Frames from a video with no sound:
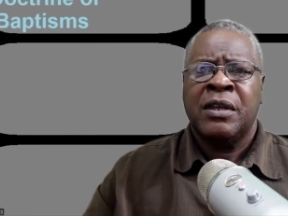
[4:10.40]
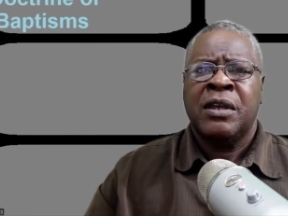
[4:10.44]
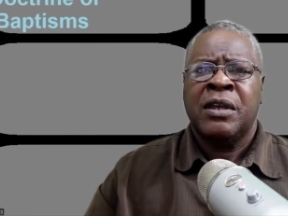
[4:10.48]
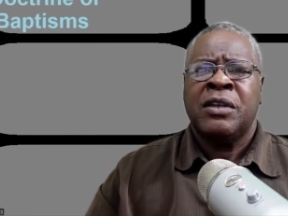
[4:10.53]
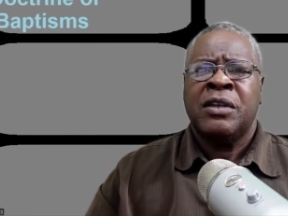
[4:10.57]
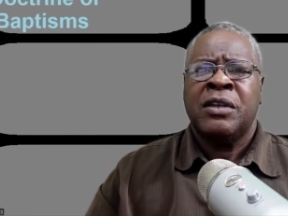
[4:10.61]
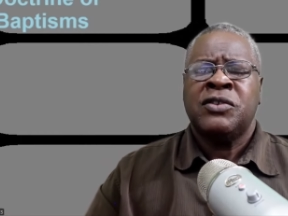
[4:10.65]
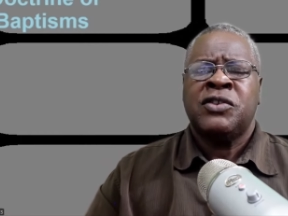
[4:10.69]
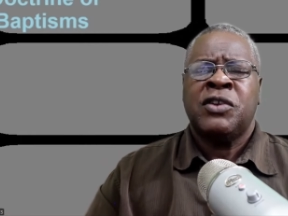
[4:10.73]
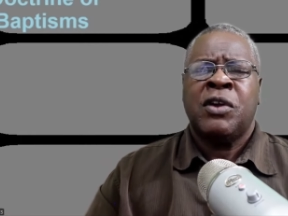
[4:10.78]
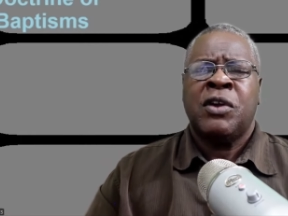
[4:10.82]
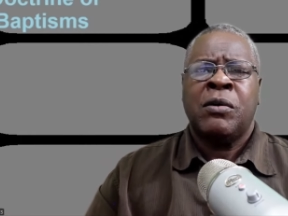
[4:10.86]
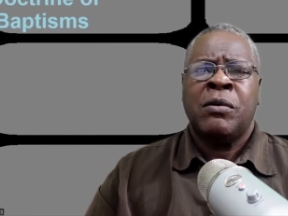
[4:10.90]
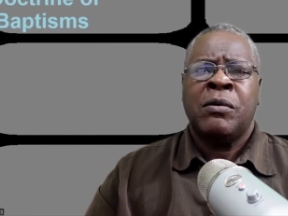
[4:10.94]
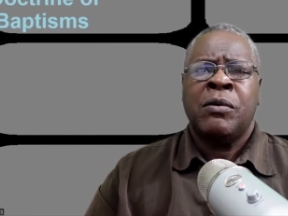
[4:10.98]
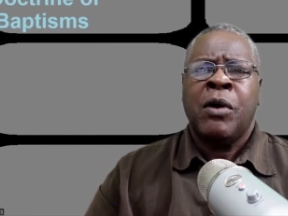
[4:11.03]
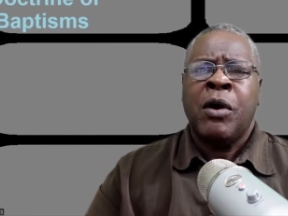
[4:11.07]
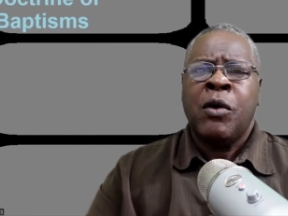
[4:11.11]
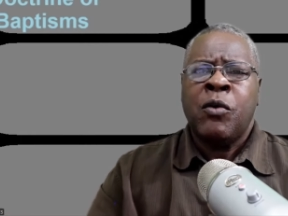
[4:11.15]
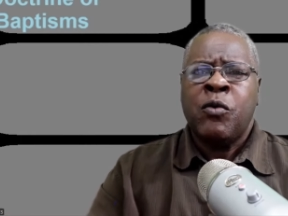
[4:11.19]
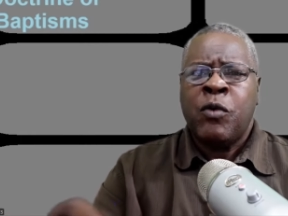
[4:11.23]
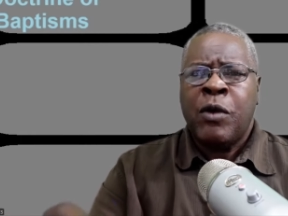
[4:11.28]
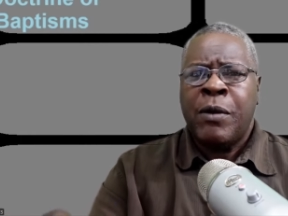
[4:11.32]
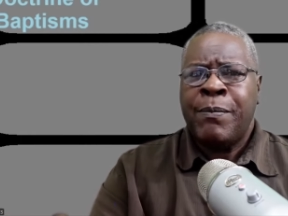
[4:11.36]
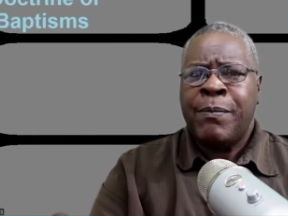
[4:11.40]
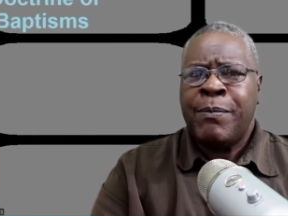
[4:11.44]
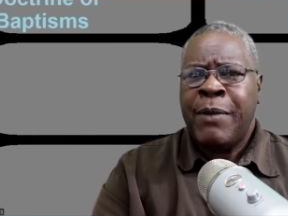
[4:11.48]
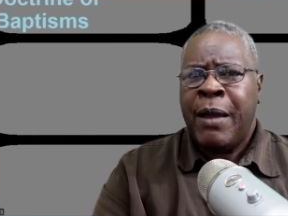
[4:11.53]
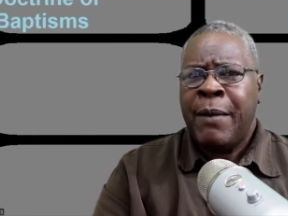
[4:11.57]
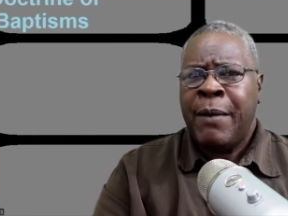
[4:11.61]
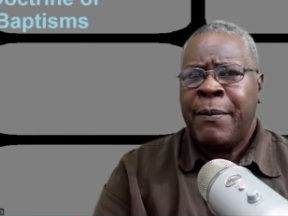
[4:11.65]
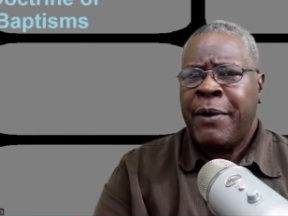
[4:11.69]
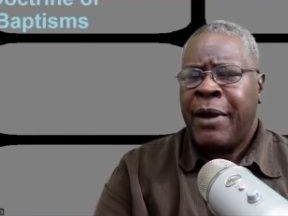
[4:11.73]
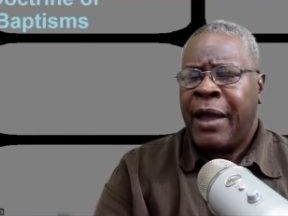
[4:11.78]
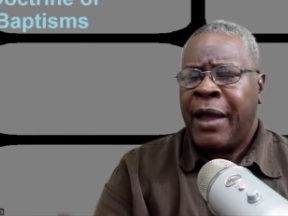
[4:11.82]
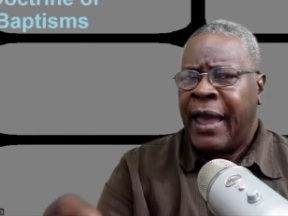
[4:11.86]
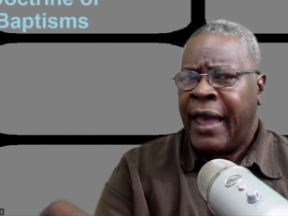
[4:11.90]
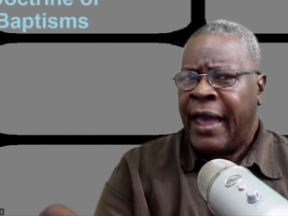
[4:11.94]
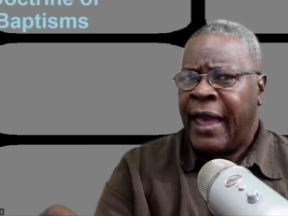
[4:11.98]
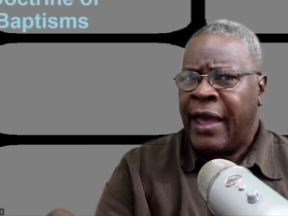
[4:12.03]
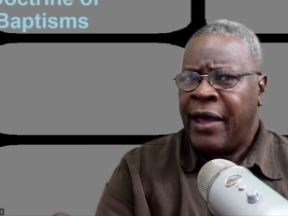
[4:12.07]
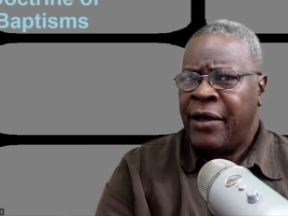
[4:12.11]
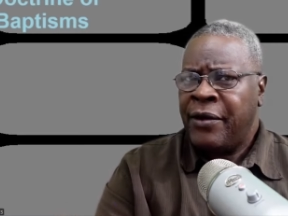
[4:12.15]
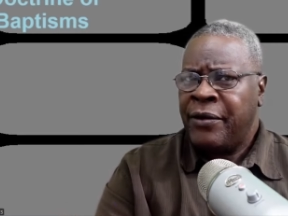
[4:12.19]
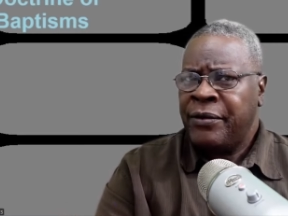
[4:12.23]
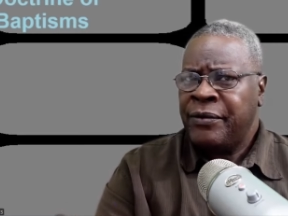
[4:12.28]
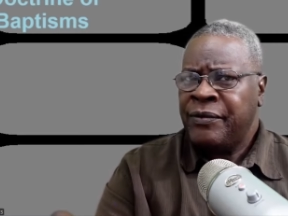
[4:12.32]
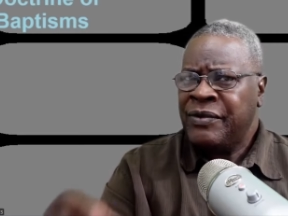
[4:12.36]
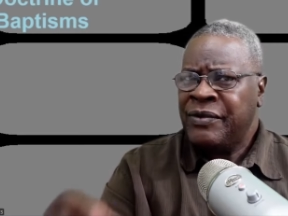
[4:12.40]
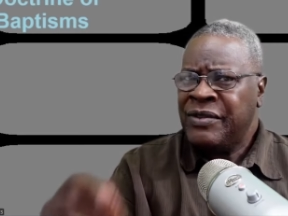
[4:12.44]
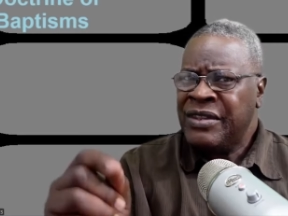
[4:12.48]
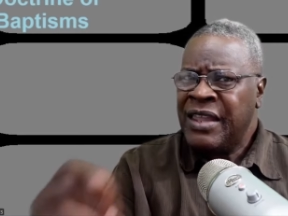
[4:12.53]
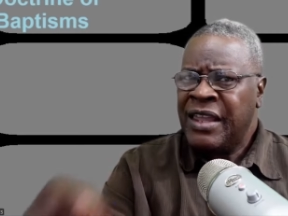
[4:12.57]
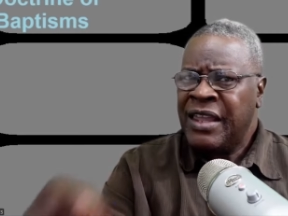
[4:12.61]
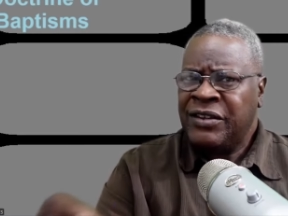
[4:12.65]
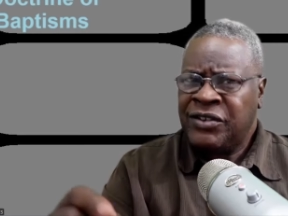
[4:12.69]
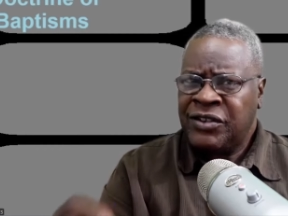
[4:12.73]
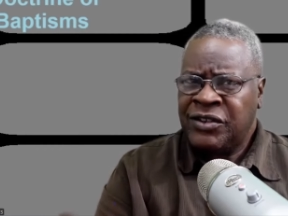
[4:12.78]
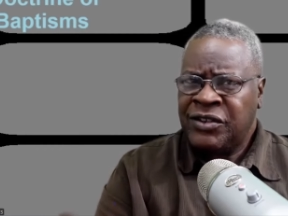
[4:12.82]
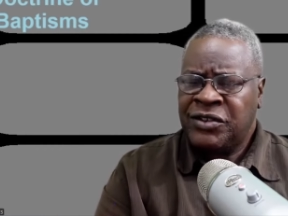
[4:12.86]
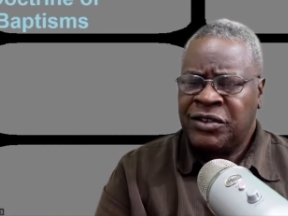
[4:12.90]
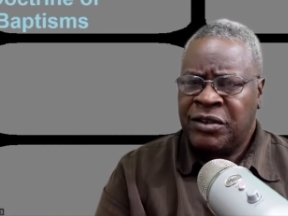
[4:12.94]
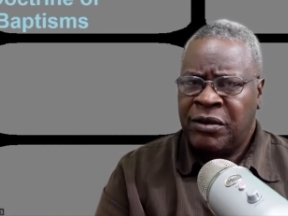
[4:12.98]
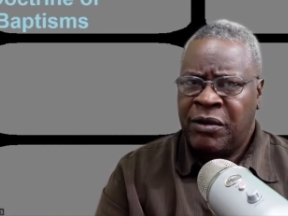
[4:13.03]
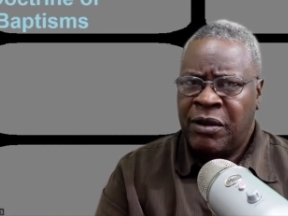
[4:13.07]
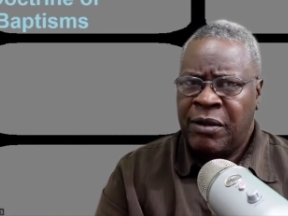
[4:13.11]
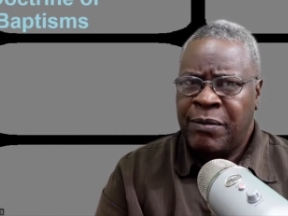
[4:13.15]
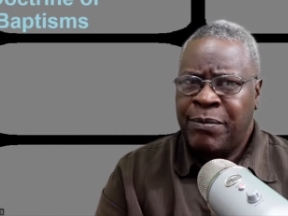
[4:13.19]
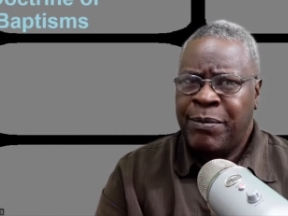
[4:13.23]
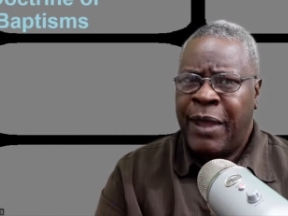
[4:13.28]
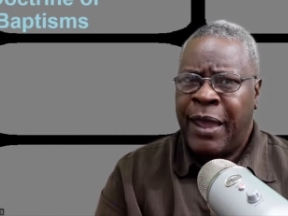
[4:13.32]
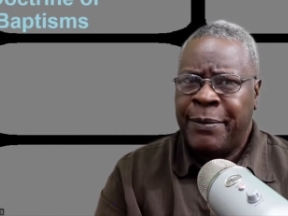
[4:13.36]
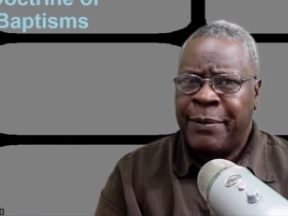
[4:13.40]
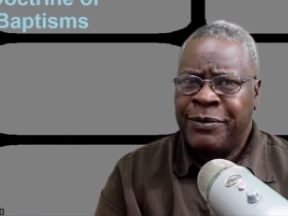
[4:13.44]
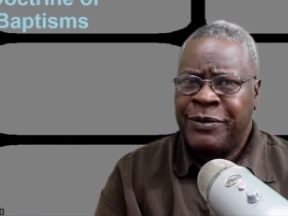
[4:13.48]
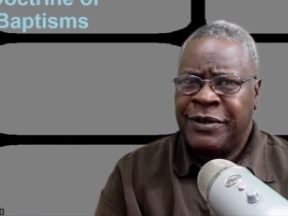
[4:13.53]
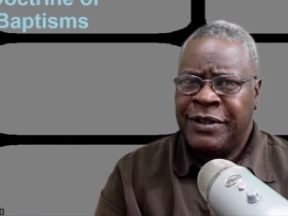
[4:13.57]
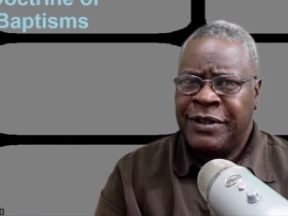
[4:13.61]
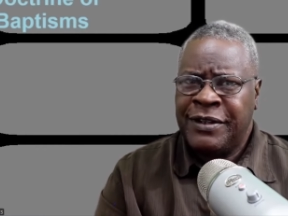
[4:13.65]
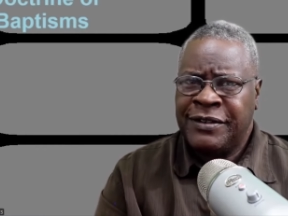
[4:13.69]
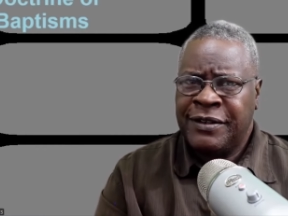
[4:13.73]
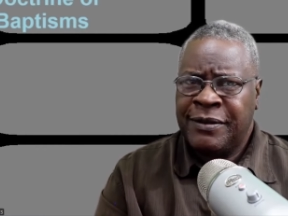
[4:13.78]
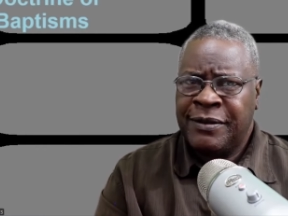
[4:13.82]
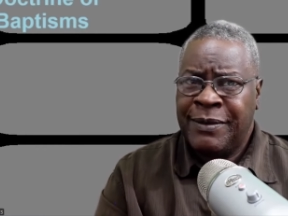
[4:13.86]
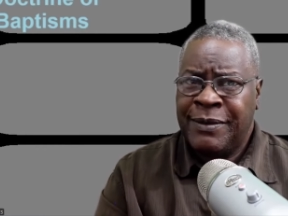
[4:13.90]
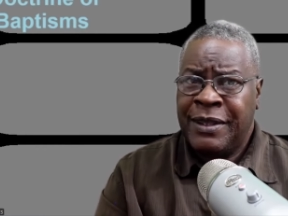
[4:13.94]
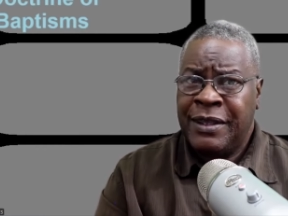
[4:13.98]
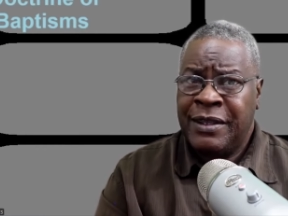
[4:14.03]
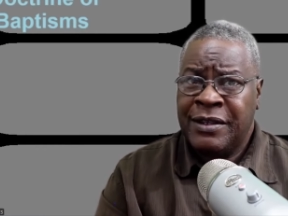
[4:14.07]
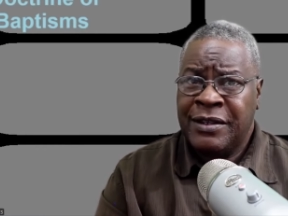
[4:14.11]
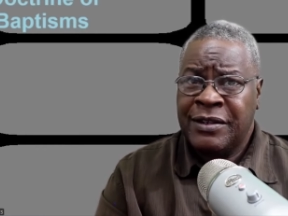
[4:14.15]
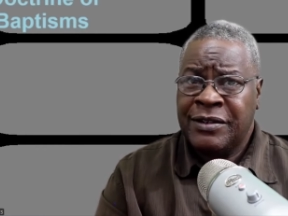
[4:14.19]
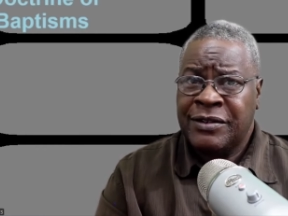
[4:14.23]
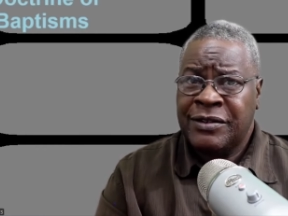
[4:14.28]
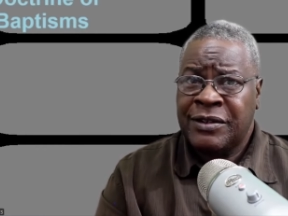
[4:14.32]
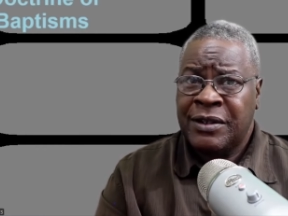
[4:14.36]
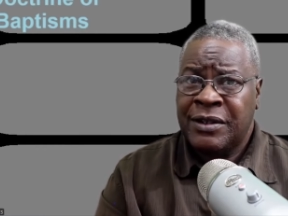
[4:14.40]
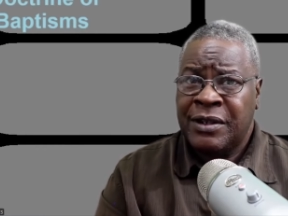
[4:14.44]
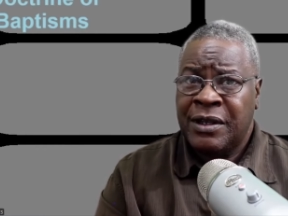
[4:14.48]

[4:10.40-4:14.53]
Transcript: So remember how necessary baptism is.